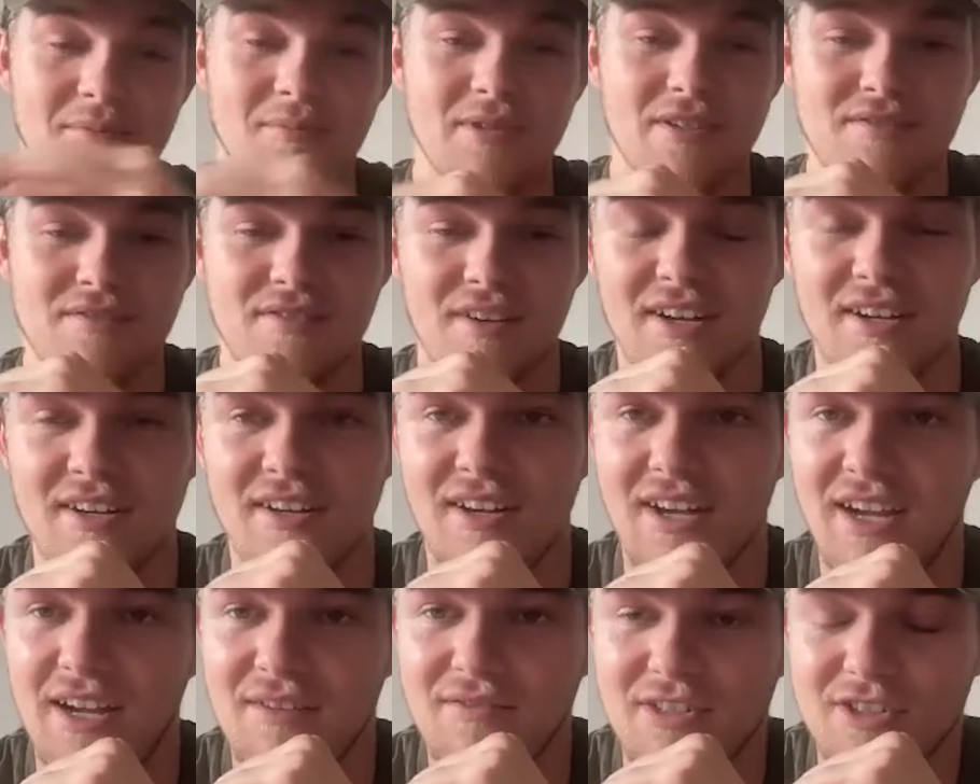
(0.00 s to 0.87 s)
to be fair.
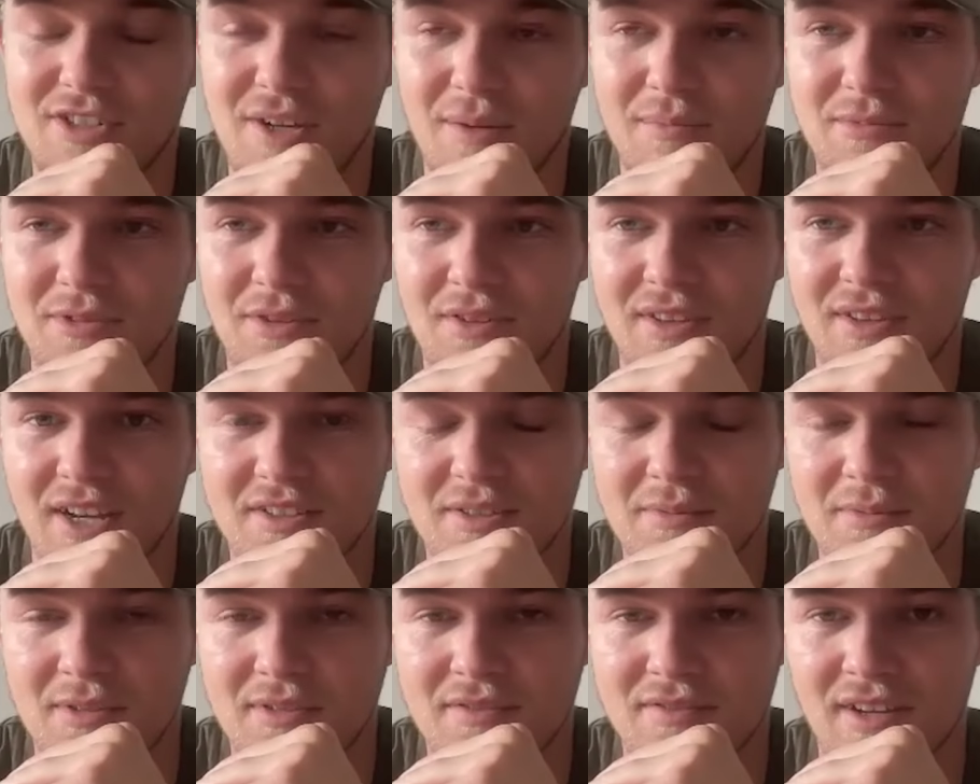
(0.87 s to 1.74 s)
I haven't jumped on that
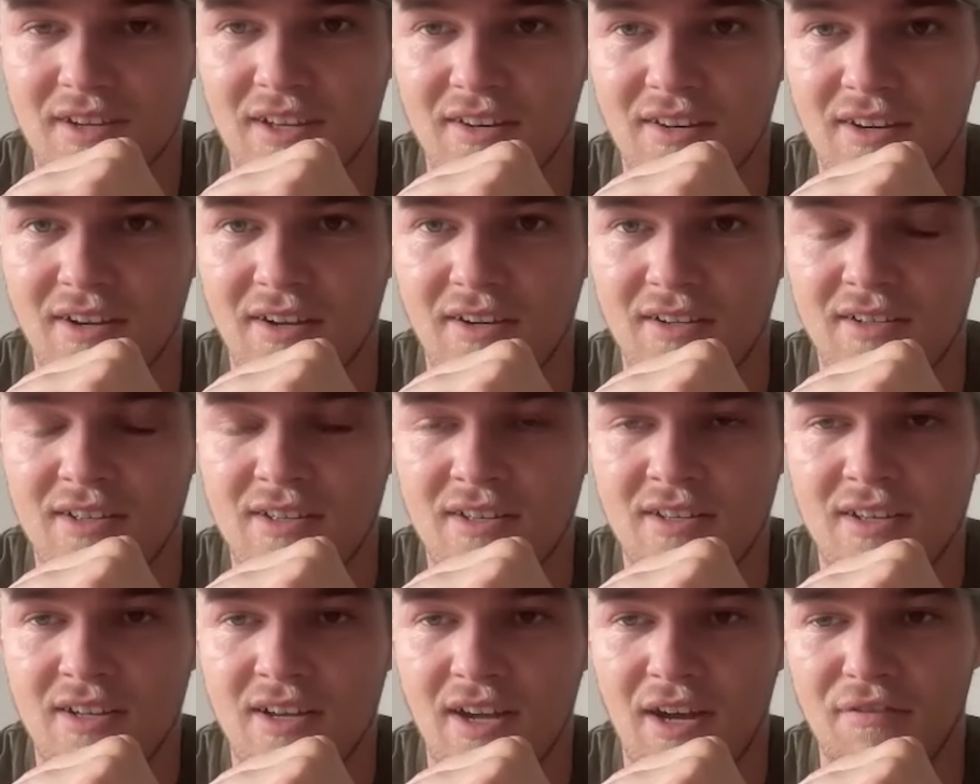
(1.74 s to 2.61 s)
to be fair, no.
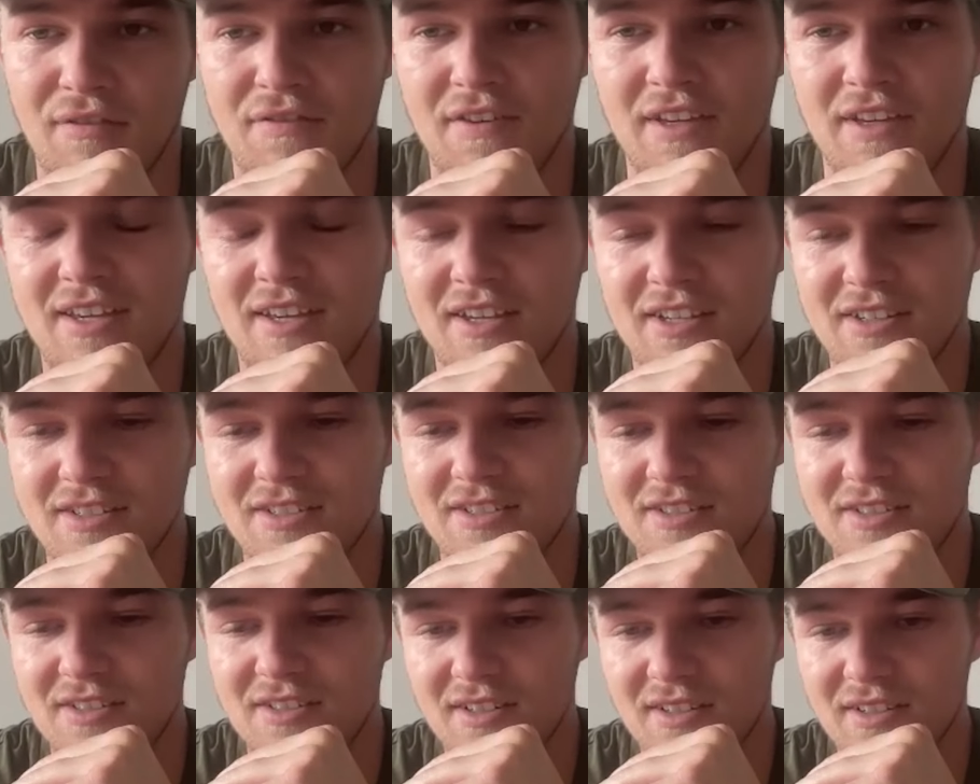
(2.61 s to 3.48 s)
I think
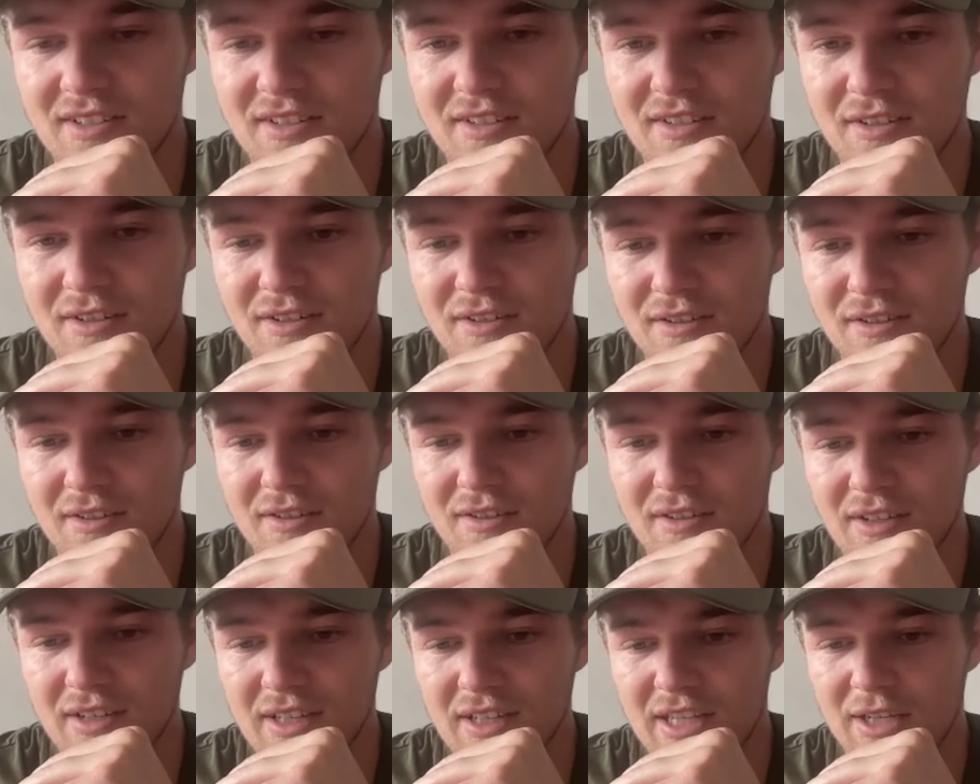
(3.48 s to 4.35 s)
it's
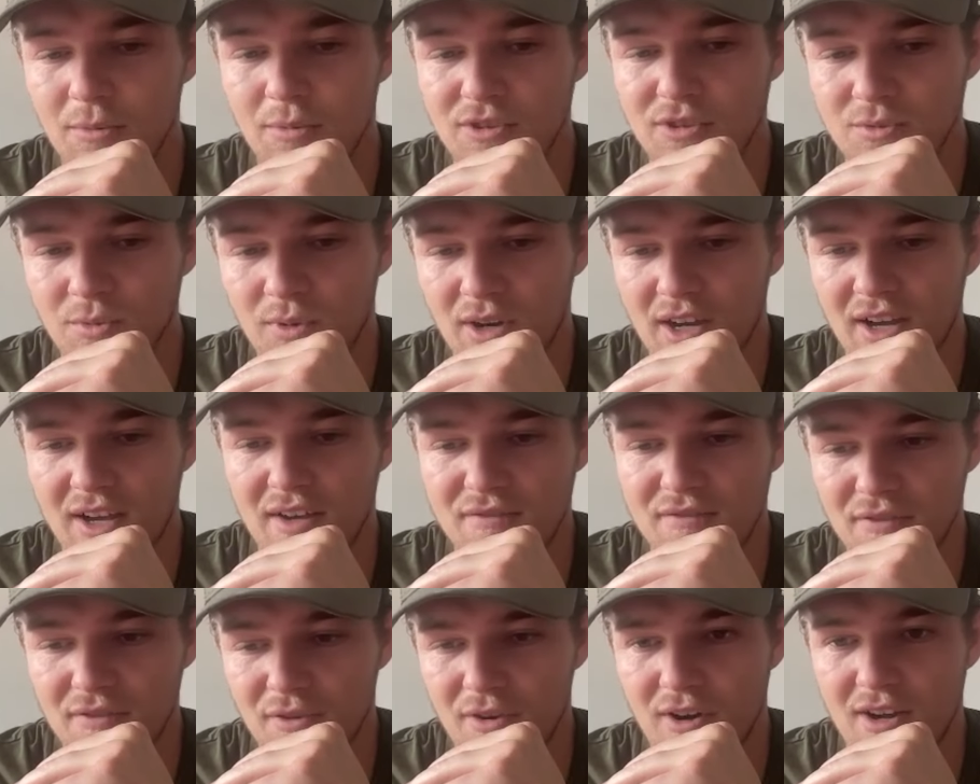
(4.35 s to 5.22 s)
it was
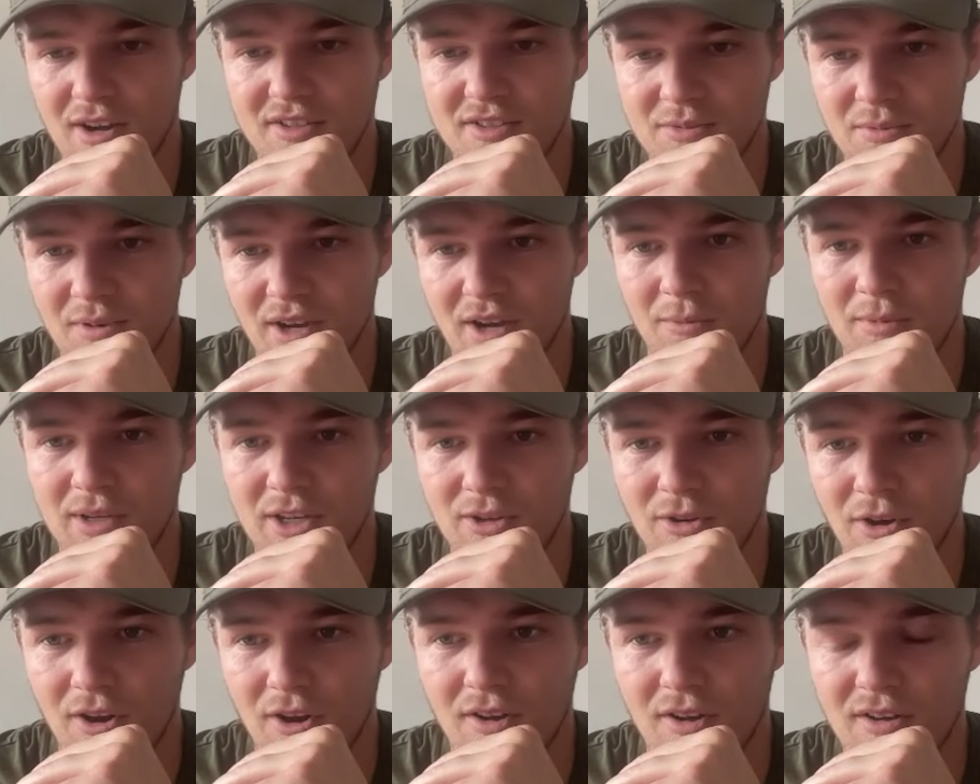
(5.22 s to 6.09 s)
where for us where we
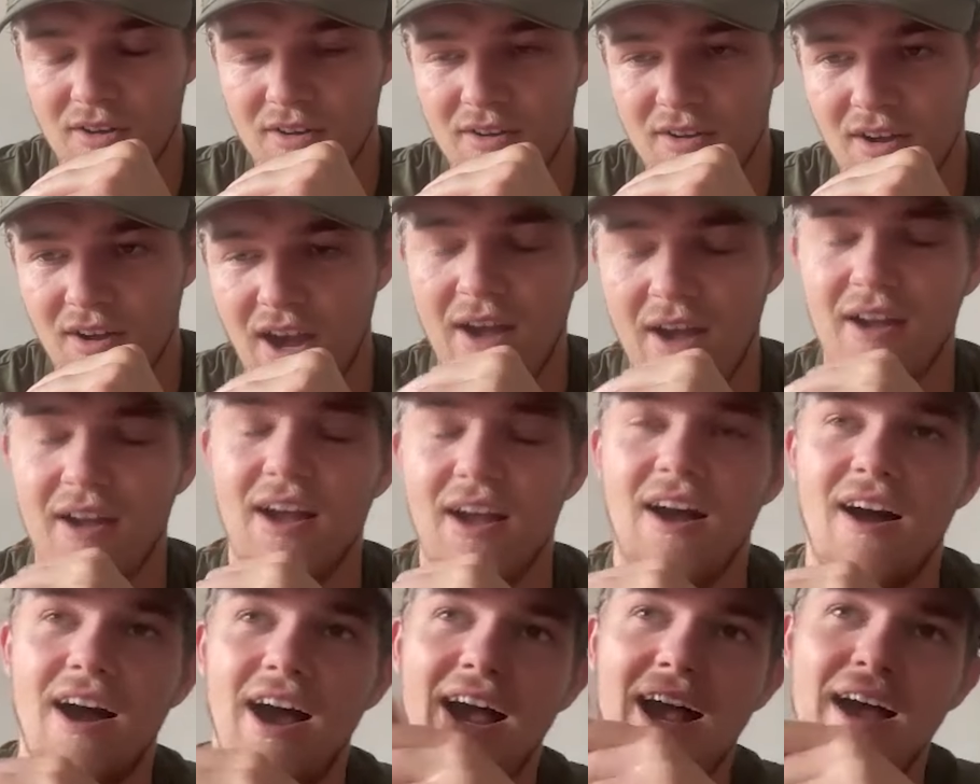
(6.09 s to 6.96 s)
got
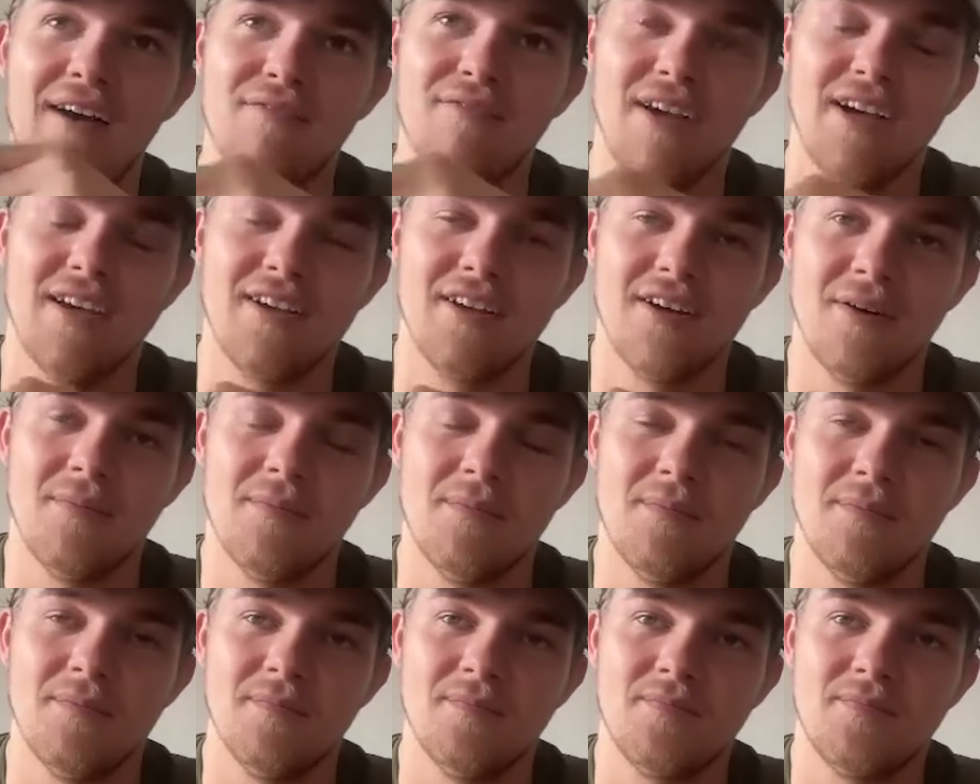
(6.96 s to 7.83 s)
I I have a
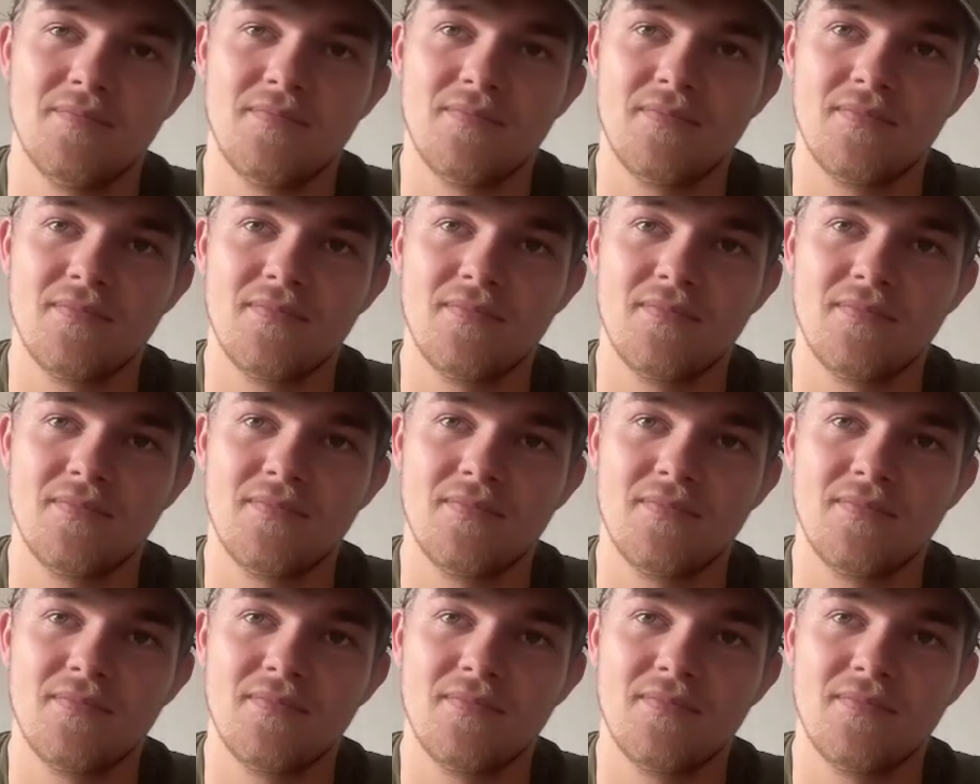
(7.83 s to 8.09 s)
um